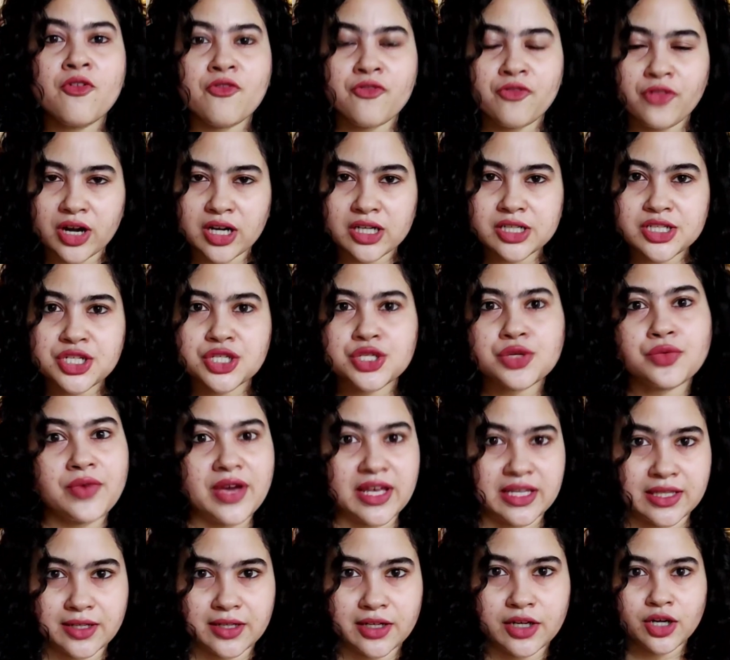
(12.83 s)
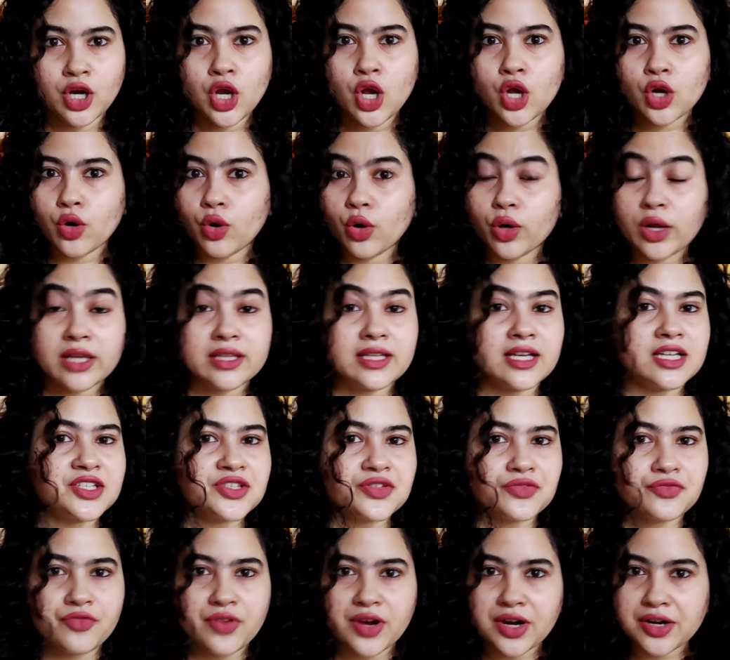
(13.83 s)
First, weather. Kolkata is
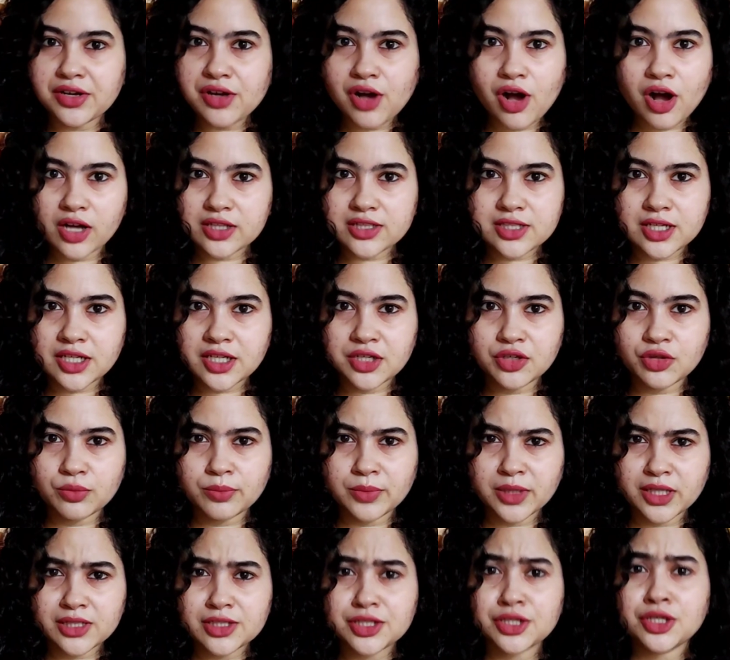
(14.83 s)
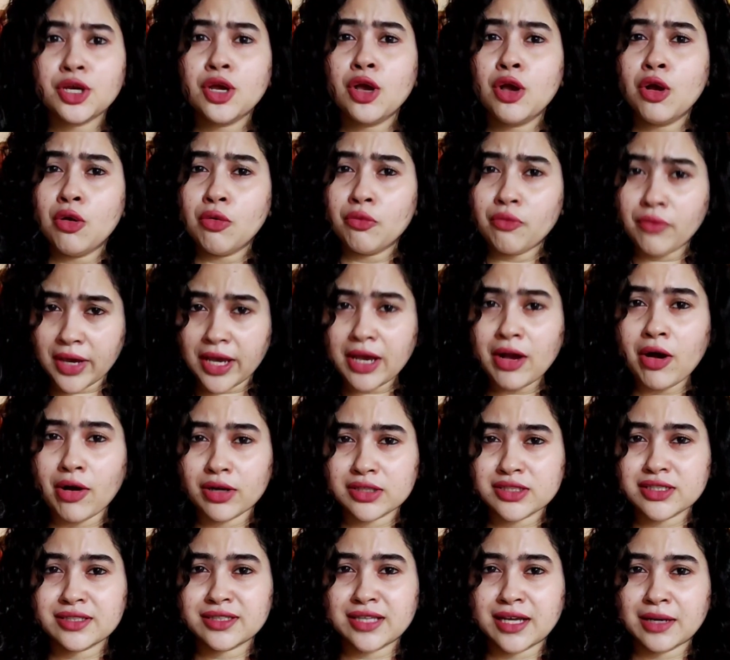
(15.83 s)
very hot and humid, way
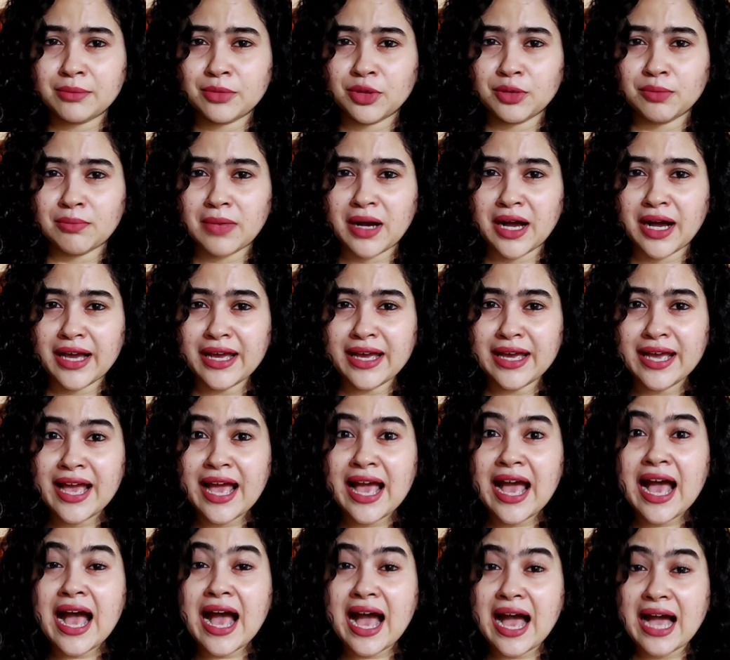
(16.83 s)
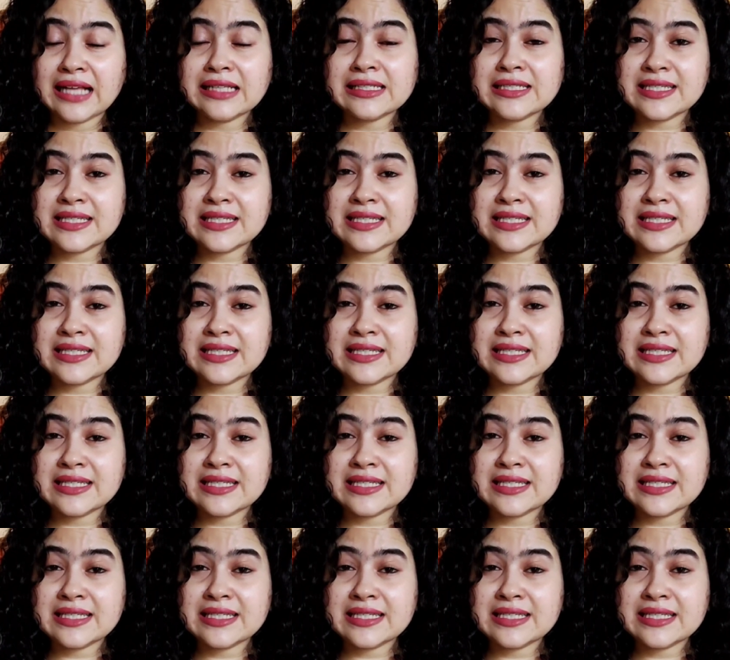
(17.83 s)
hotter than Mumbai. And